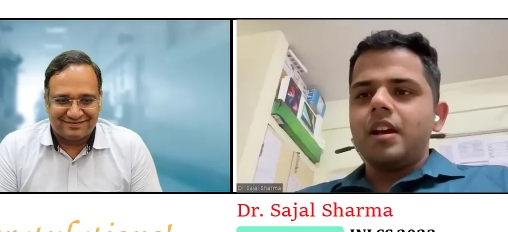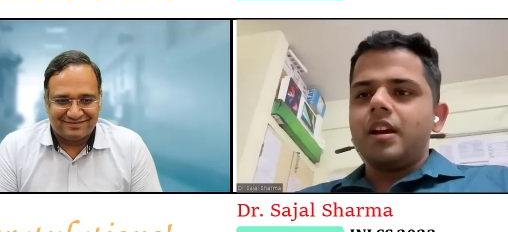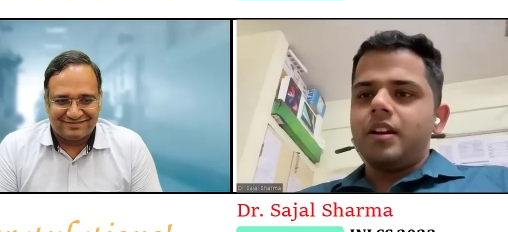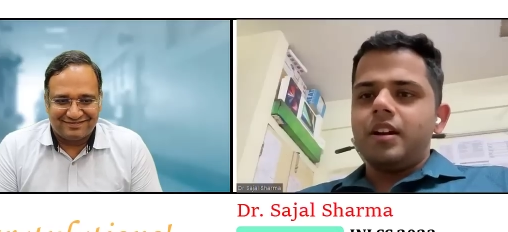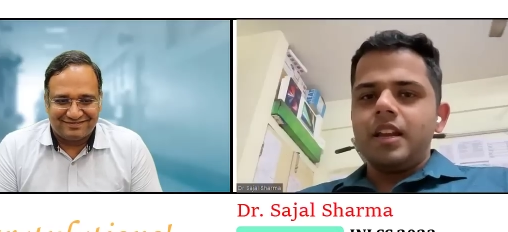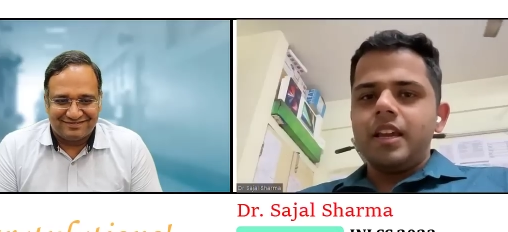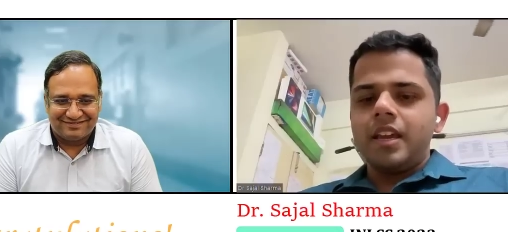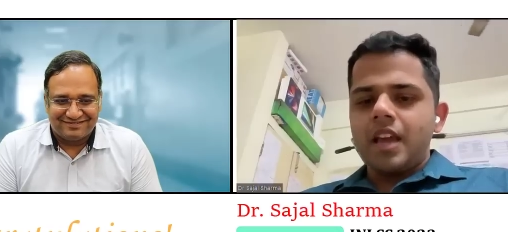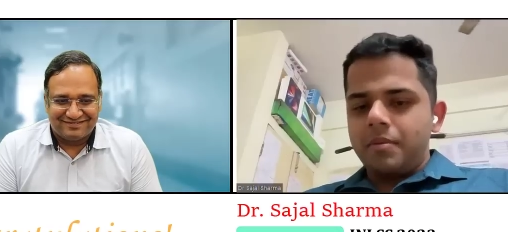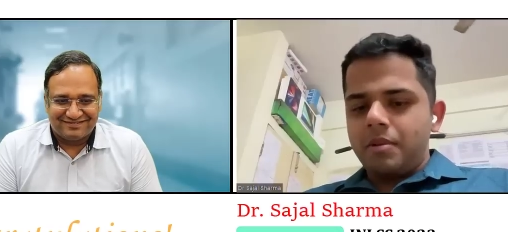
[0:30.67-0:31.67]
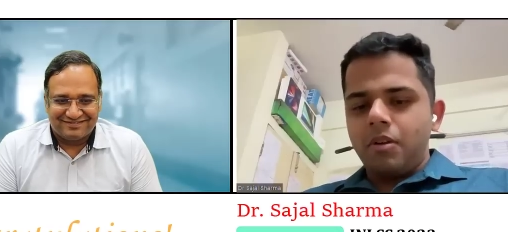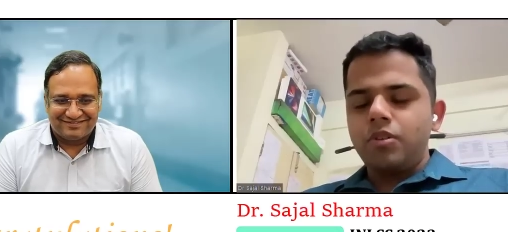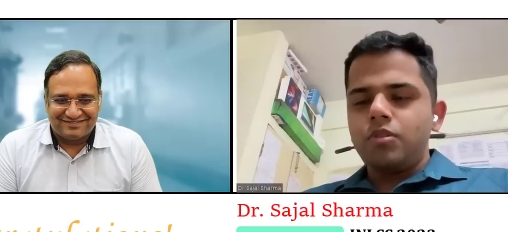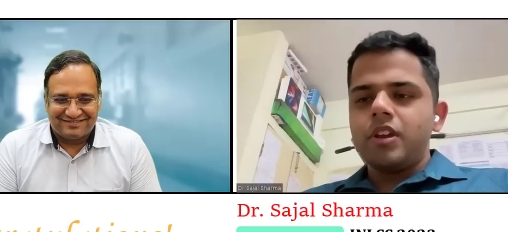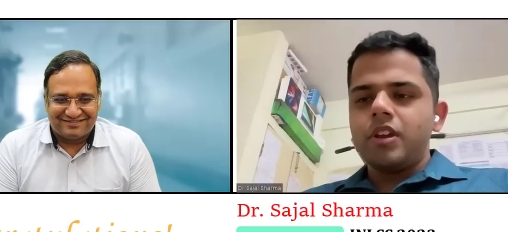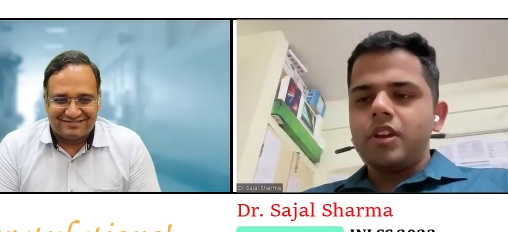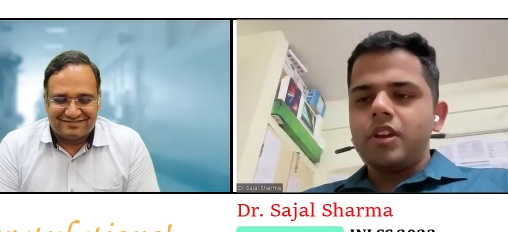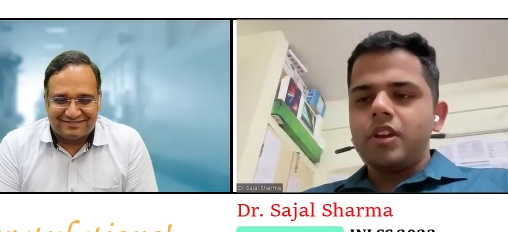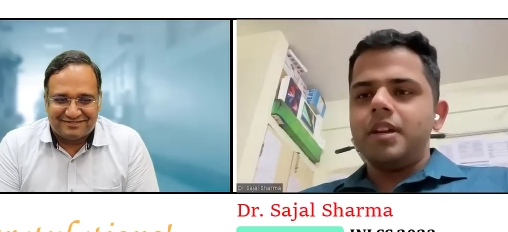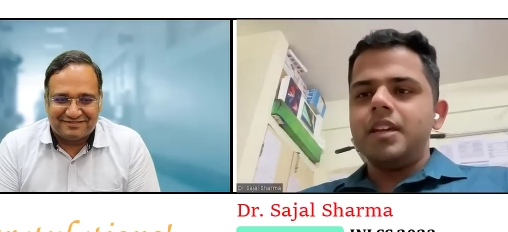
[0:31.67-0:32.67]
Speaker 1: Currently, I'm about to give my
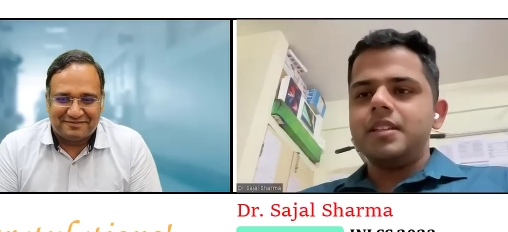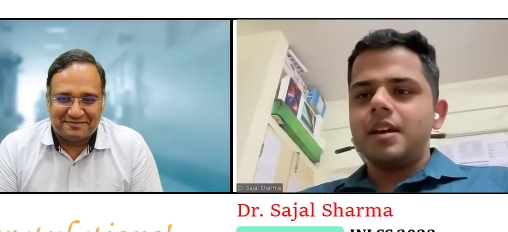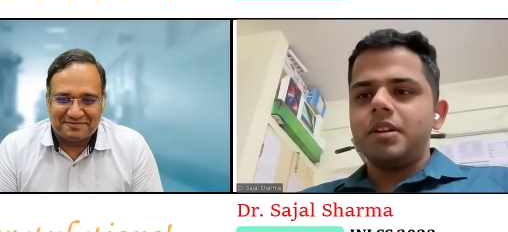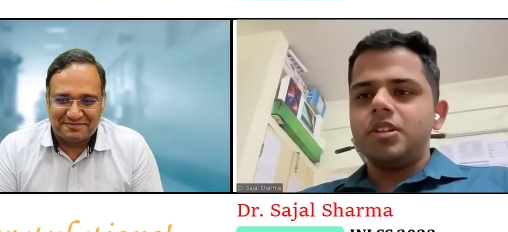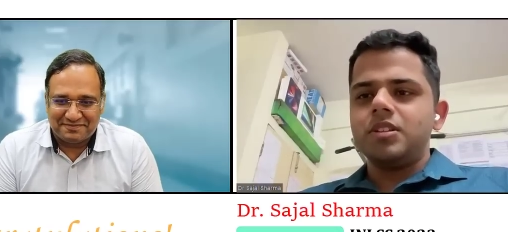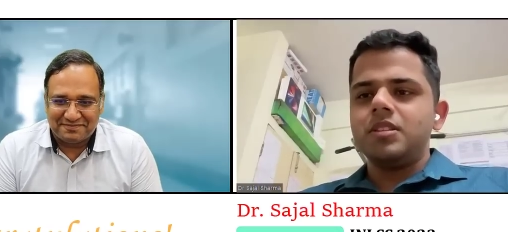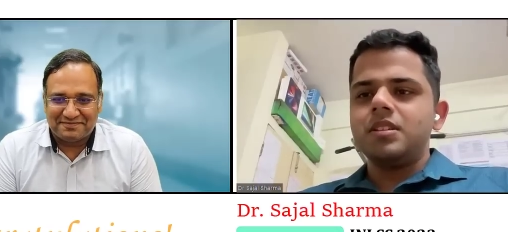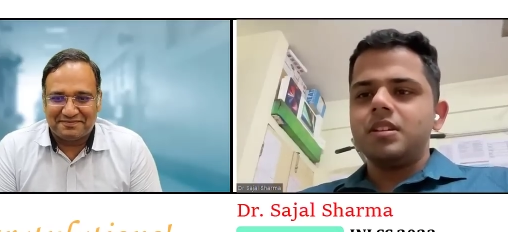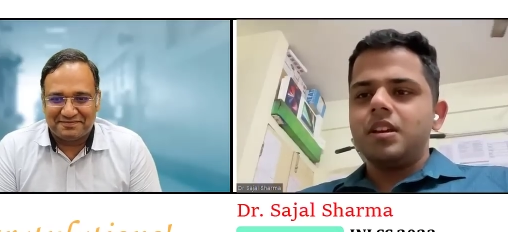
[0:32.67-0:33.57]
MD examinations